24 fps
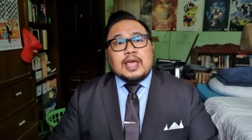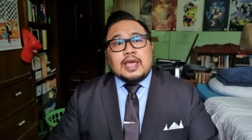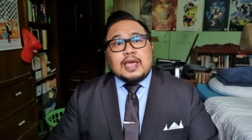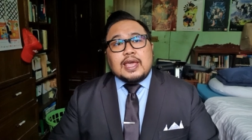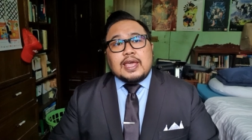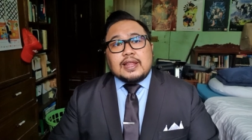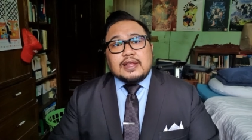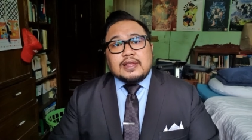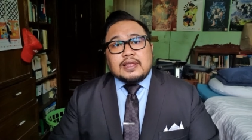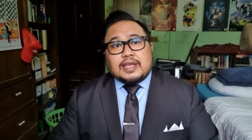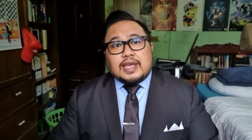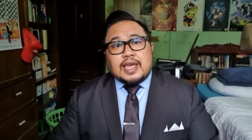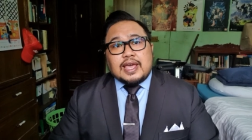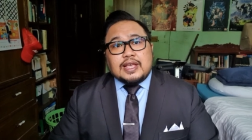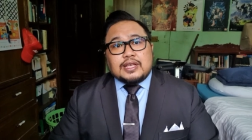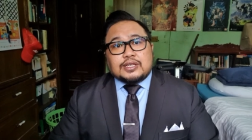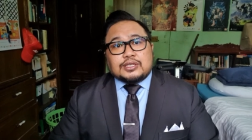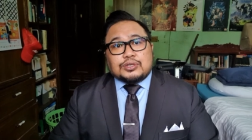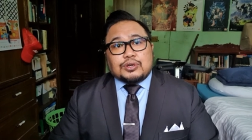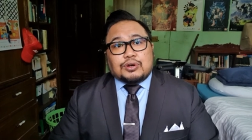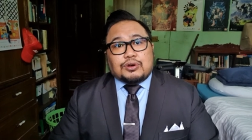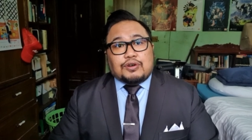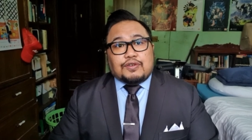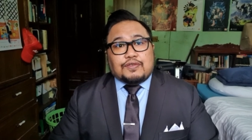in
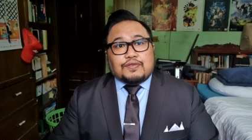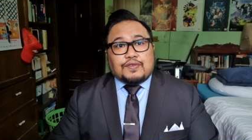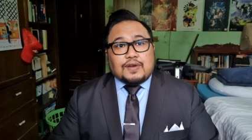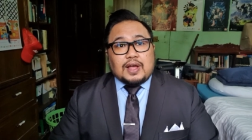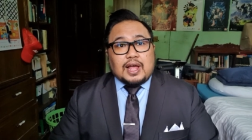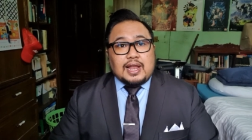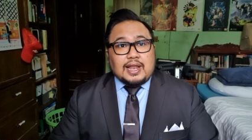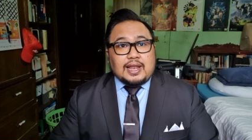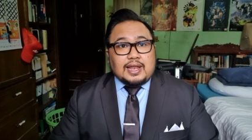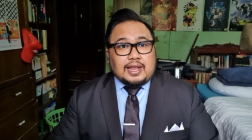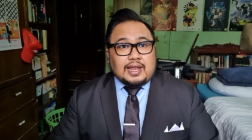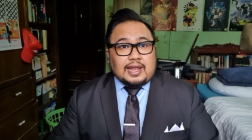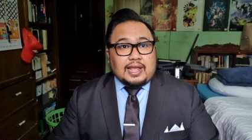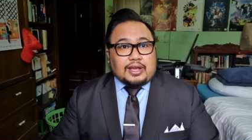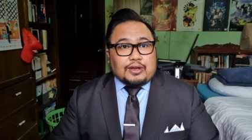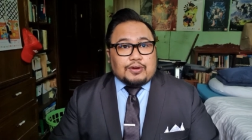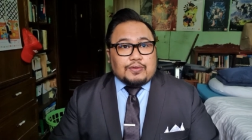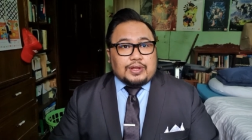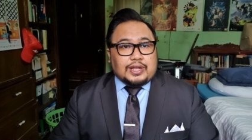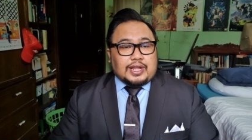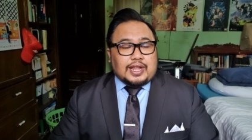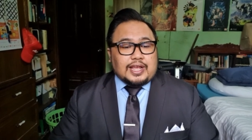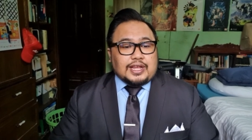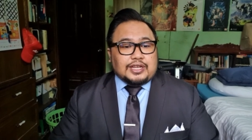case of
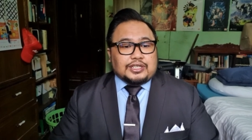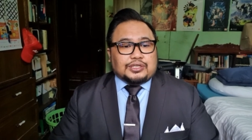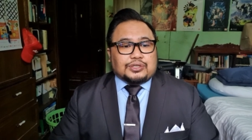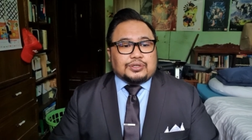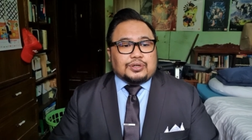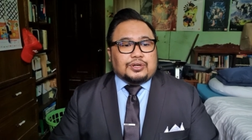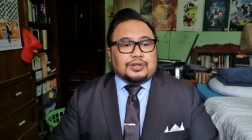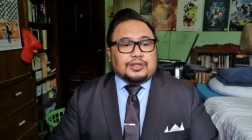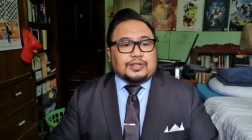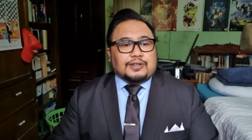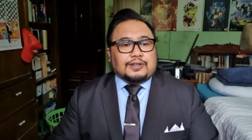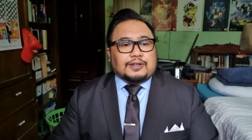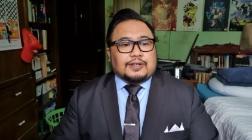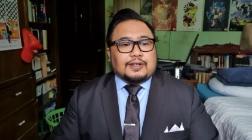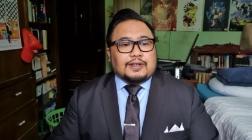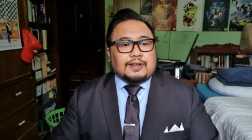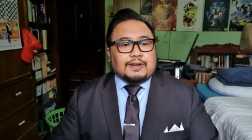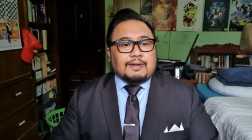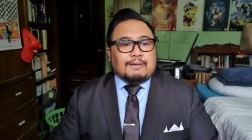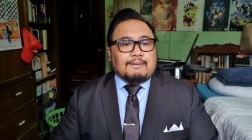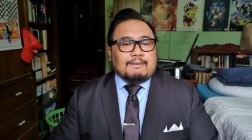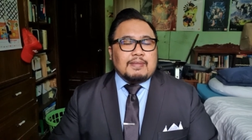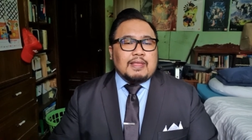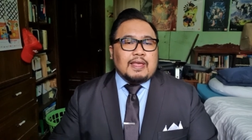liquidation.
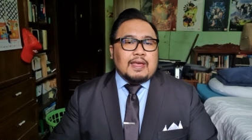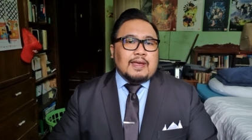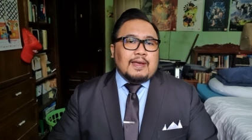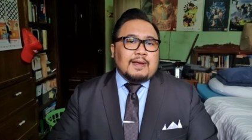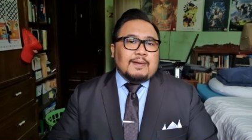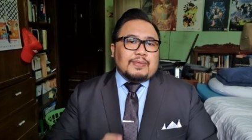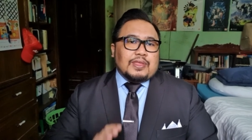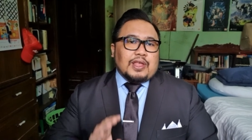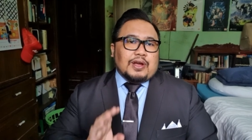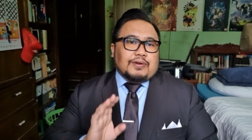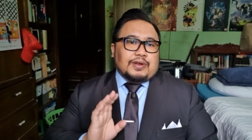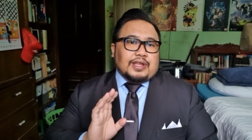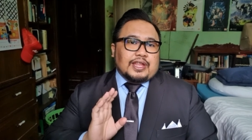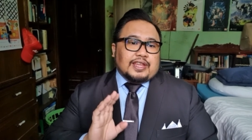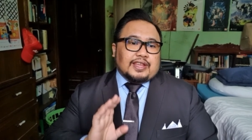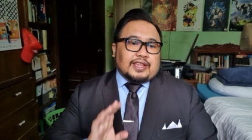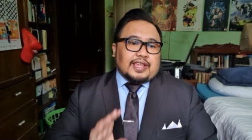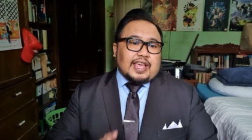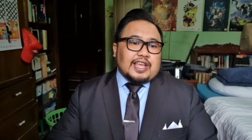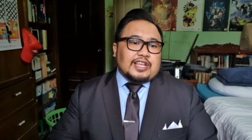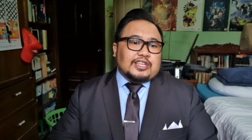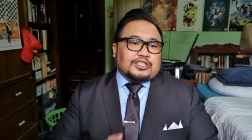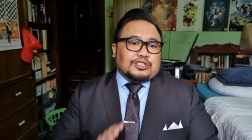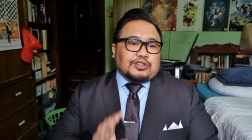Now, in
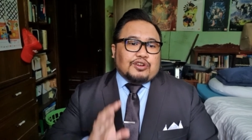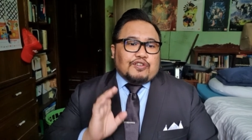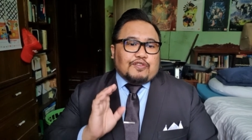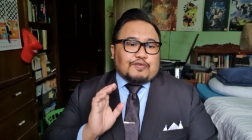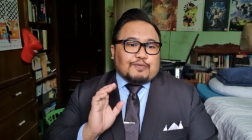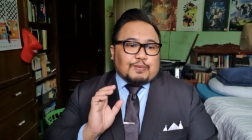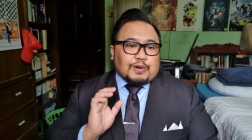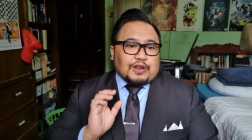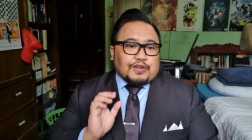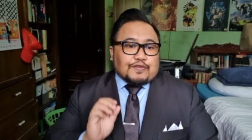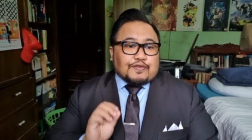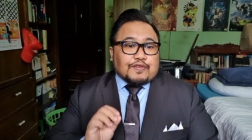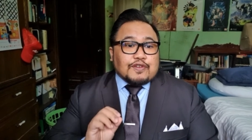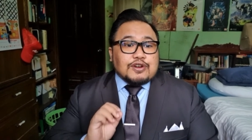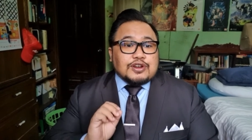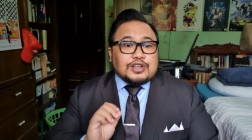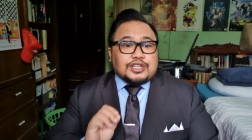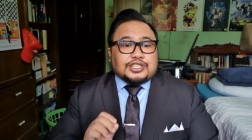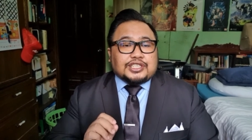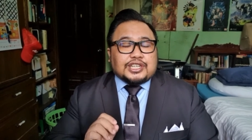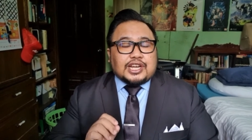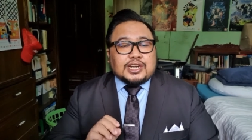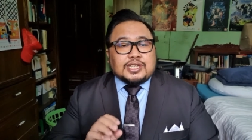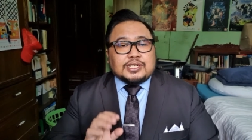case of preferred
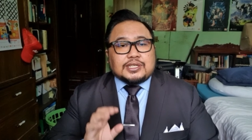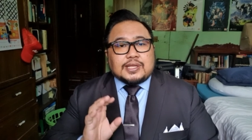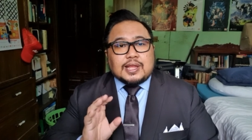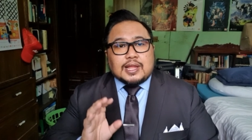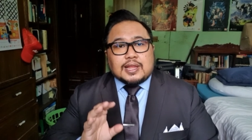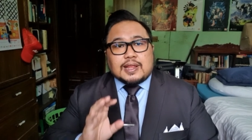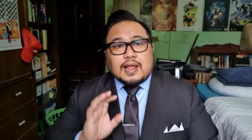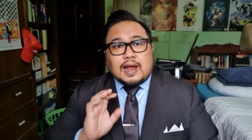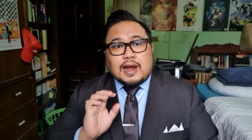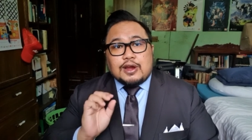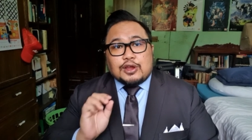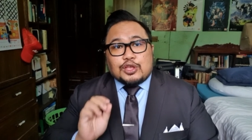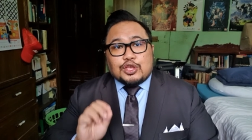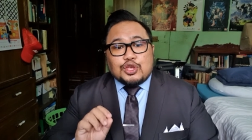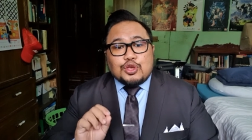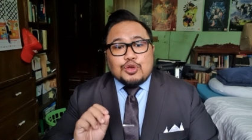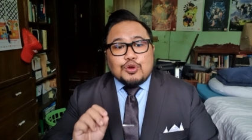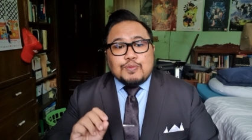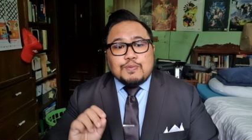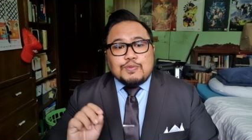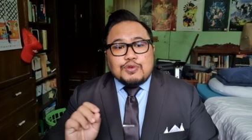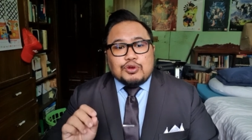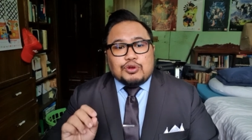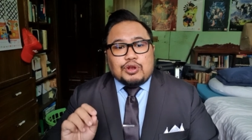shares that are
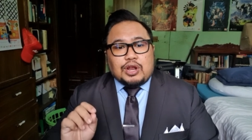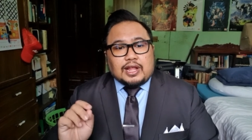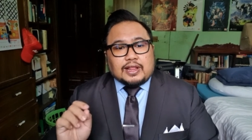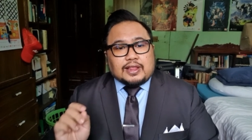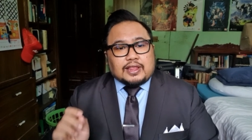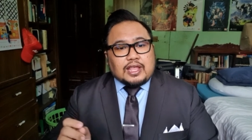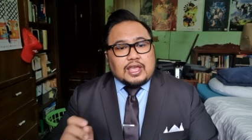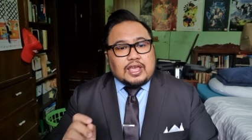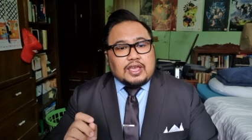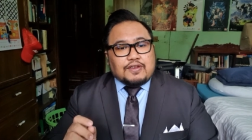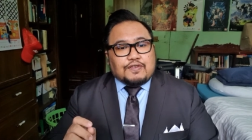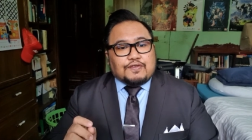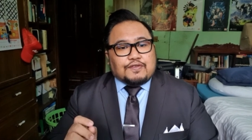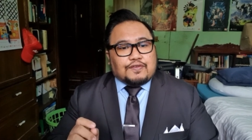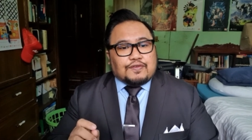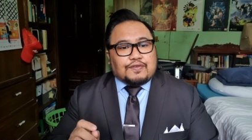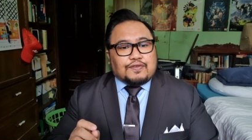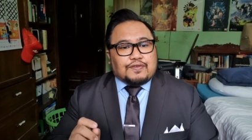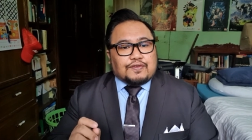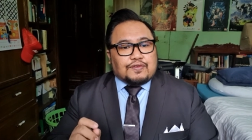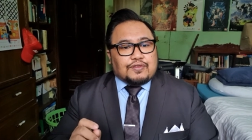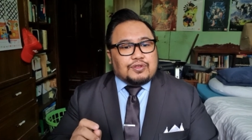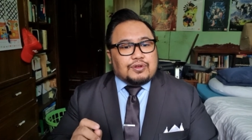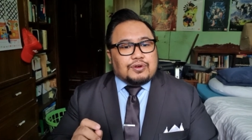cumulative,
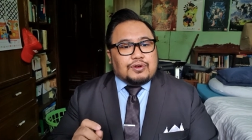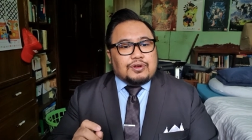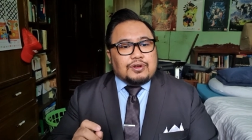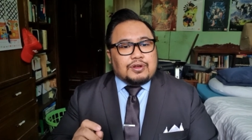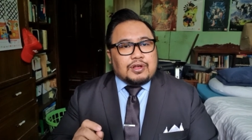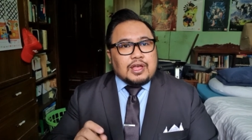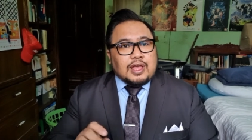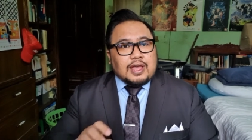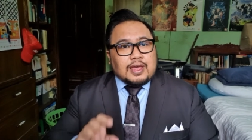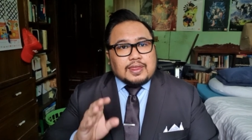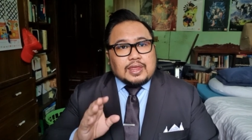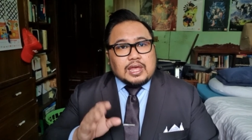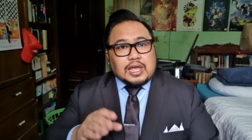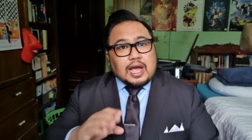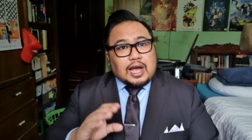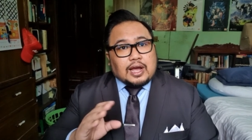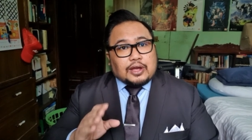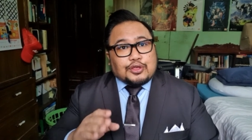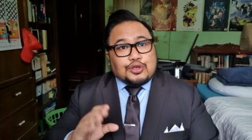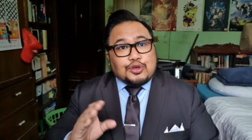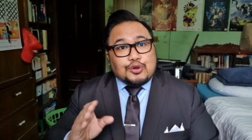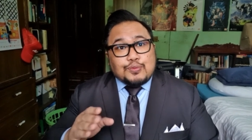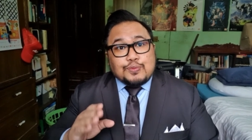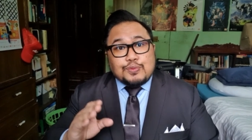no, they
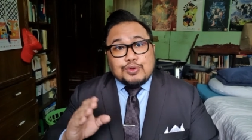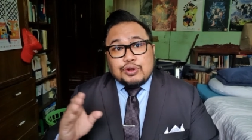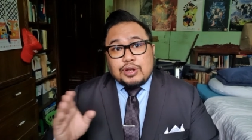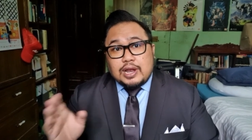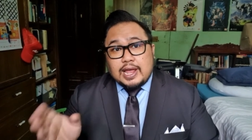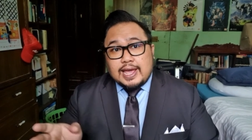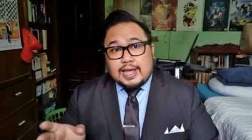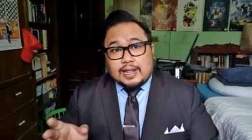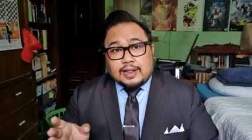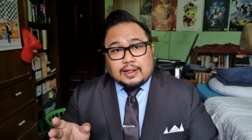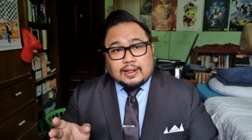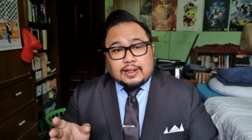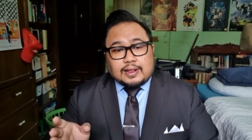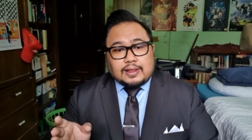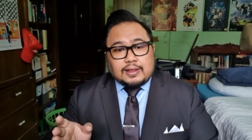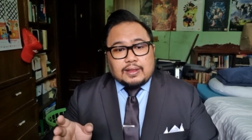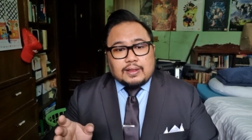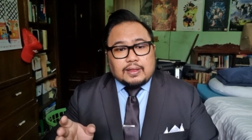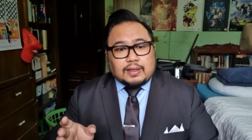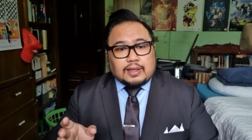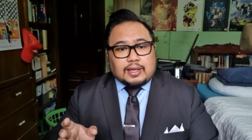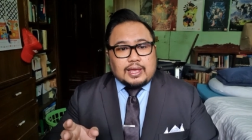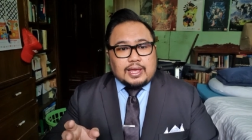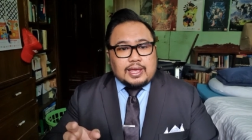accumulate.
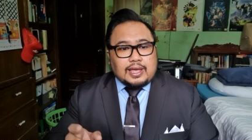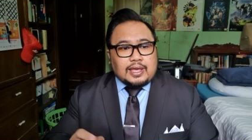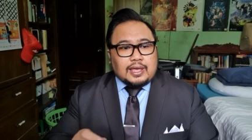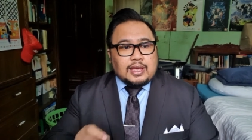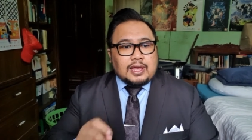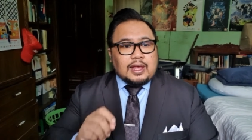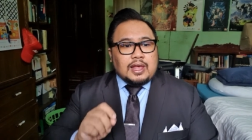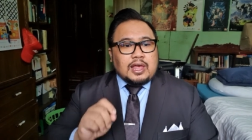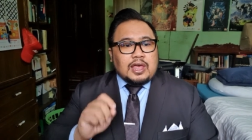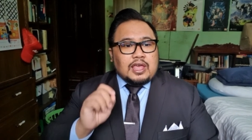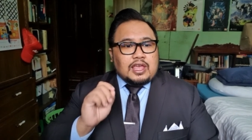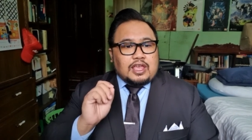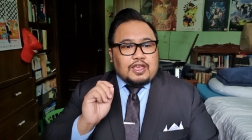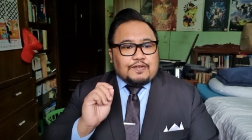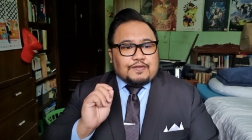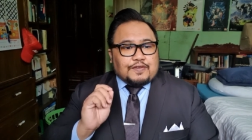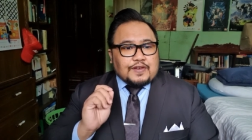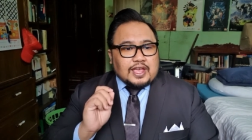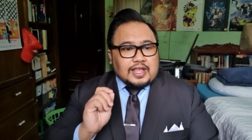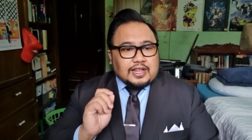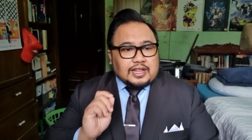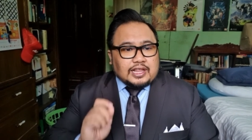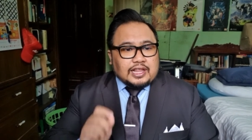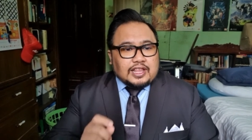Okay? If a